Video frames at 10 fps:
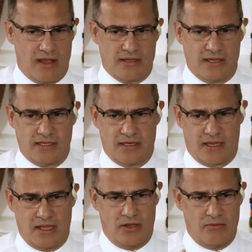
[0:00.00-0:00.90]
Uh, is it
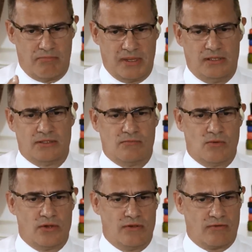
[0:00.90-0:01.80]
can you build on
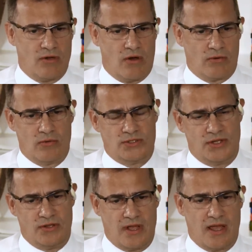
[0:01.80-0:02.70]
what you've got, or do
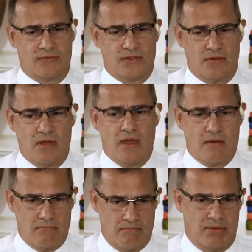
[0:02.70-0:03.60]
you have to
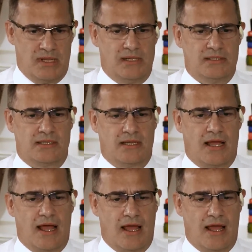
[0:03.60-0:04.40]
build